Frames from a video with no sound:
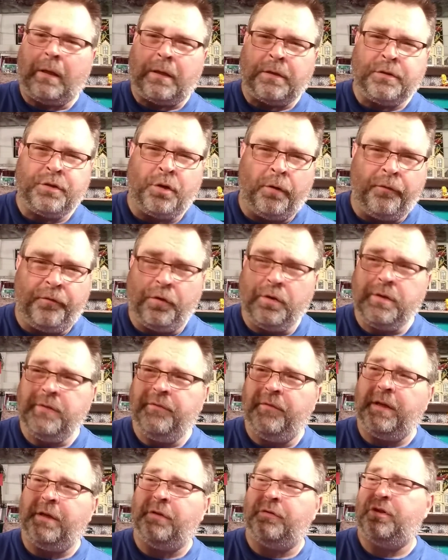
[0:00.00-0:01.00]
So our first
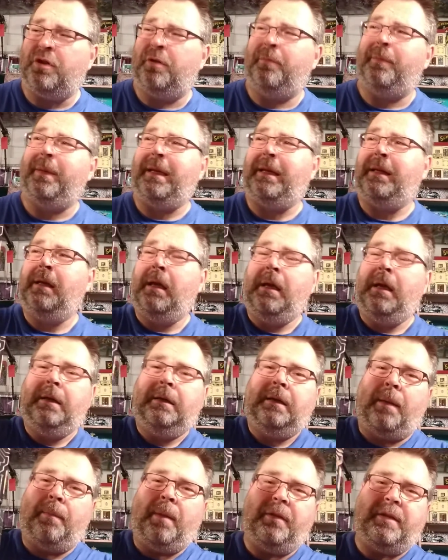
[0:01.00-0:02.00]
video is going to be
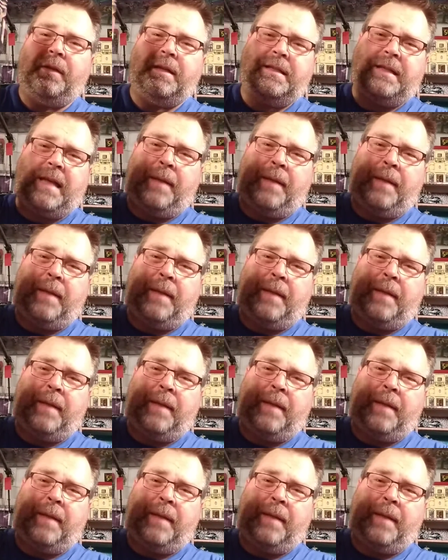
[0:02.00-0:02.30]
about these